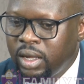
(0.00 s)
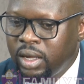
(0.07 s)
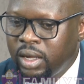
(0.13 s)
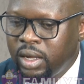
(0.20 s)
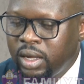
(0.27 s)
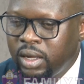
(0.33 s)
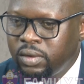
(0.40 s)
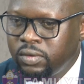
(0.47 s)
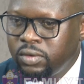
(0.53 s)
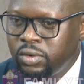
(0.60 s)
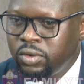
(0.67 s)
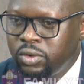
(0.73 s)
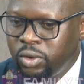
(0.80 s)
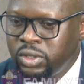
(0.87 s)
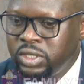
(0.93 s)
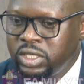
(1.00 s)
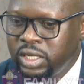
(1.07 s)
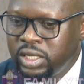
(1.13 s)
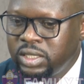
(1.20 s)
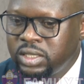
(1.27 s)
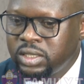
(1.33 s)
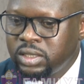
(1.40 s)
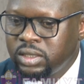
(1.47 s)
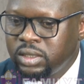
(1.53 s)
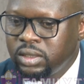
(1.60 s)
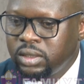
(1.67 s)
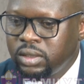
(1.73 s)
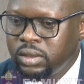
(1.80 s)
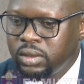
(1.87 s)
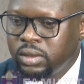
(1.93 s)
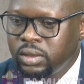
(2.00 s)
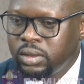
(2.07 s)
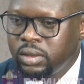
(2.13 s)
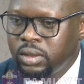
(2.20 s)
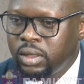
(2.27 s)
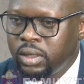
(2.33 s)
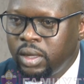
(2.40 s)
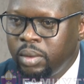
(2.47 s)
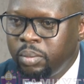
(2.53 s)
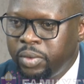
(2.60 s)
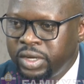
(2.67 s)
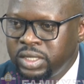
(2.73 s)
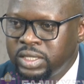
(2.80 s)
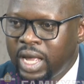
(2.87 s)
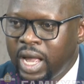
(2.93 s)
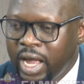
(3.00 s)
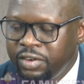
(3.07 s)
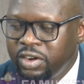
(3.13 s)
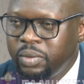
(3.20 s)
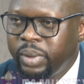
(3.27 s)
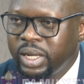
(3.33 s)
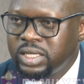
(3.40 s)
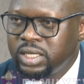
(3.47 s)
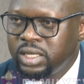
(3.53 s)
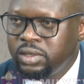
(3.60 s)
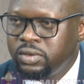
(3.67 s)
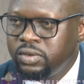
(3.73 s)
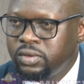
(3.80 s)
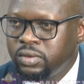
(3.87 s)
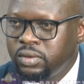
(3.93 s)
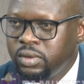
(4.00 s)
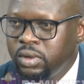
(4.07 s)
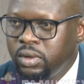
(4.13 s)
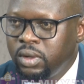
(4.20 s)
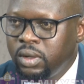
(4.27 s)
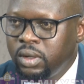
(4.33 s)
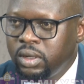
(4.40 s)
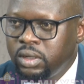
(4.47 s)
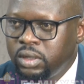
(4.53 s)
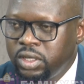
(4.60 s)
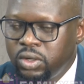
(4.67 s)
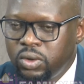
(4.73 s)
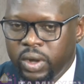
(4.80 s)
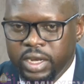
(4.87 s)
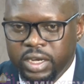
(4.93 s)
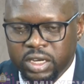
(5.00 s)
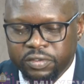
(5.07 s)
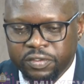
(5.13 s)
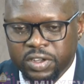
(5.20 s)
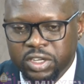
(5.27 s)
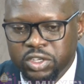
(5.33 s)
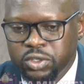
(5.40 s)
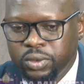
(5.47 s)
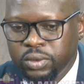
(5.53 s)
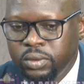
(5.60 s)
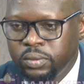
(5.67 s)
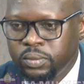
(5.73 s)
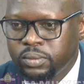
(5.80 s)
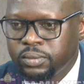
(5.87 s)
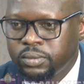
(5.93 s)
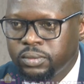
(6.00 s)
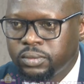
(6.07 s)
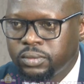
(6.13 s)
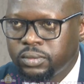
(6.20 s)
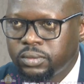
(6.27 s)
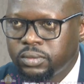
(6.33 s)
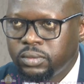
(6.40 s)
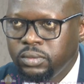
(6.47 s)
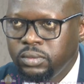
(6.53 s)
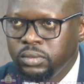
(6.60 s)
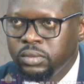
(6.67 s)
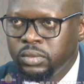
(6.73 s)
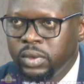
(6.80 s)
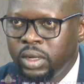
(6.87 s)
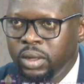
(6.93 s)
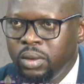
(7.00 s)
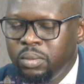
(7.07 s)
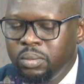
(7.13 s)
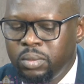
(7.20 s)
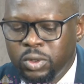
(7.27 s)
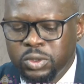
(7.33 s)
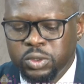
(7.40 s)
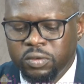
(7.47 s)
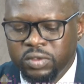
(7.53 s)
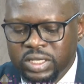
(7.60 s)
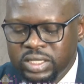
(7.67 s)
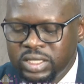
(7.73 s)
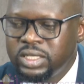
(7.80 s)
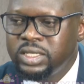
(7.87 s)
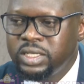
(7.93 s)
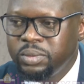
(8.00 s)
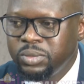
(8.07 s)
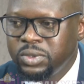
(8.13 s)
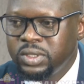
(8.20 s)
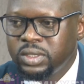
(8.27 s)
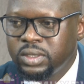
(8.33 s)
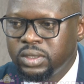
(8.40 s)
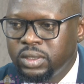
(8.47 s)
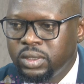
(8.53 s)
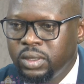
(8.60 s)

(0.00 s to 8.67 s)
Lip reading: are not yet embraced 100% legal identification. Most of these systems